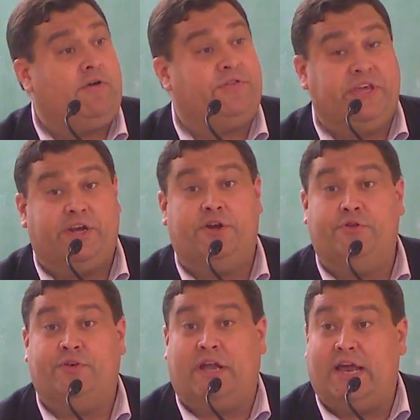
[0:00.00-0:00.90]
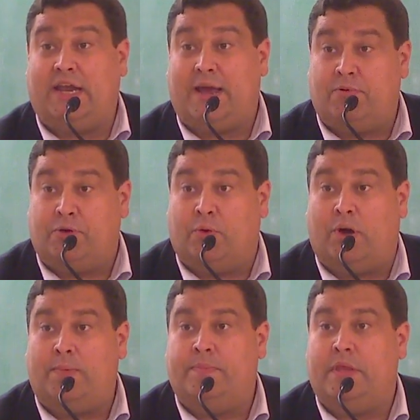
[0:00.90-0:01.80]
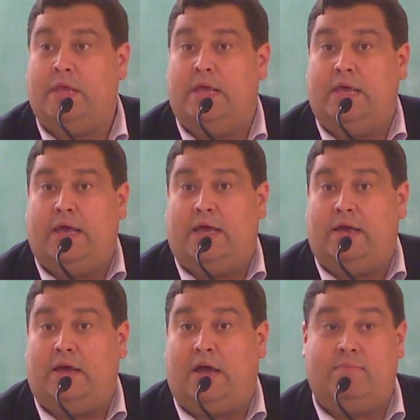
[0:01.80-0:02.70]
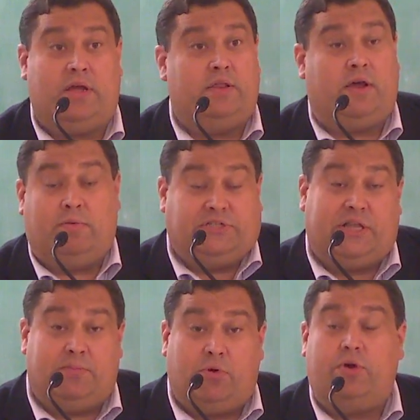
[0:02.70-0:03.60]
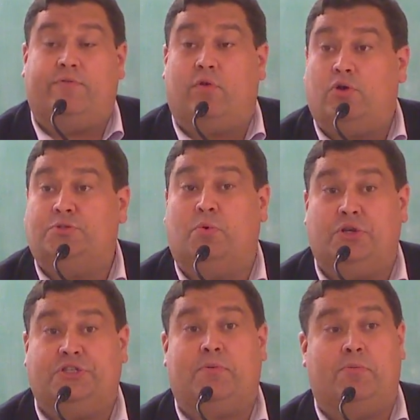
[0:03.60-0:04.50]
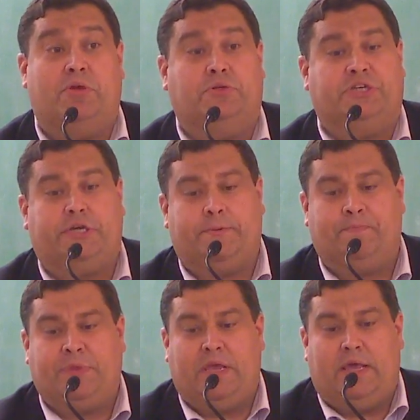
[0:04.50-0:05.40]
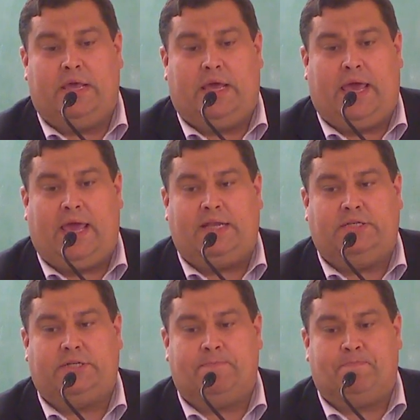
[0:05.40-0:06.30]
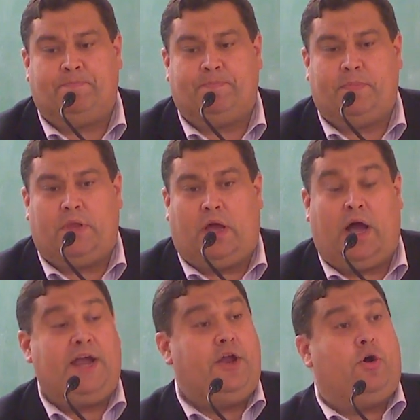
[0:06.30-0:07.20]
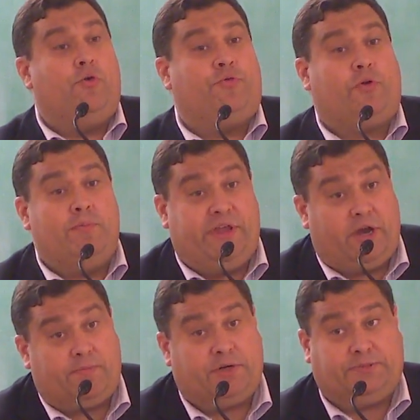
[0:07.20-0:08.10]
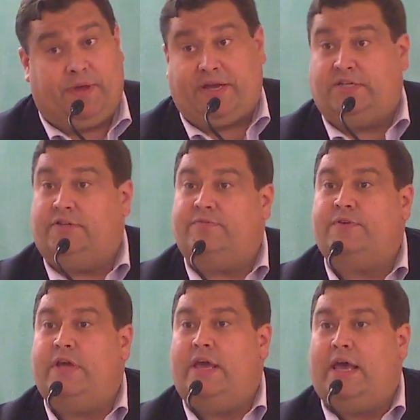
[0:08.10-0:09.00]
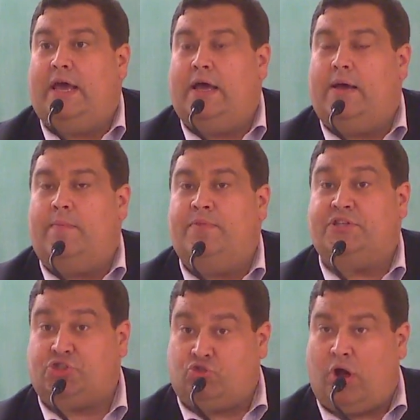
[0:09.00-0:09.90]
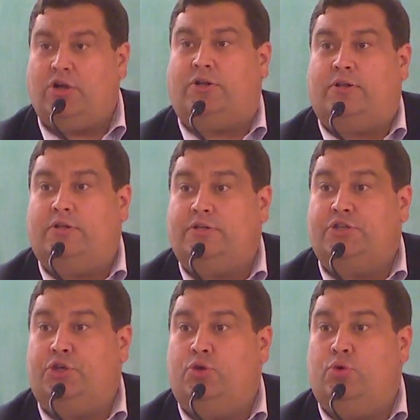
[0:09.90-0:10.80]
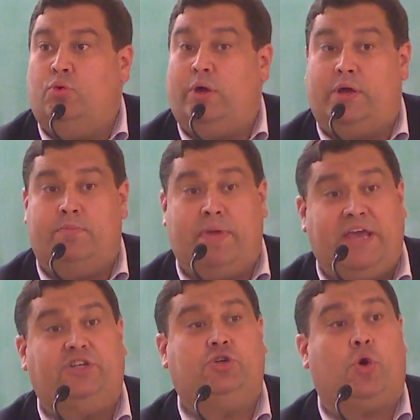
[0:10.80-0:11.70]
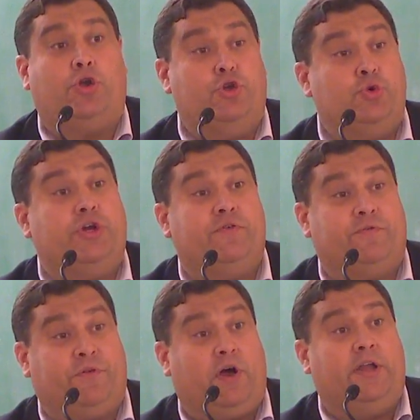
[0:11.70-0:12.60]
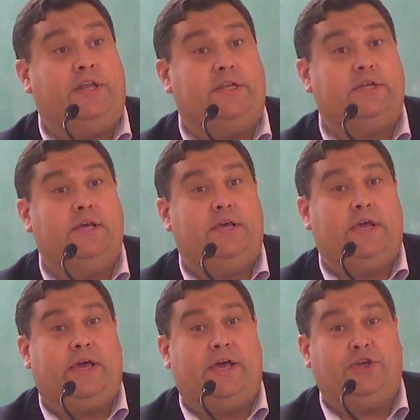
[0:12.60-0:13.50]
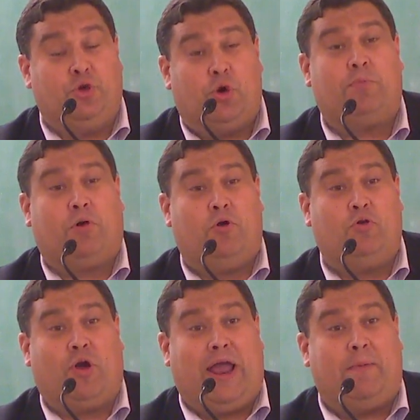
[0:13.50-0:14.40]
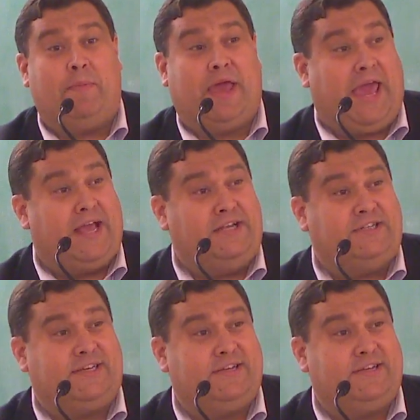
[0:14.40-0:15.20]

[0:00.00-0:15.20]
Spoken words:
of Theater Newfoundland Labrador. I was on the board of Grossmorne Summer Music. And I know from their perspective the struggle to make sure you can fund your program and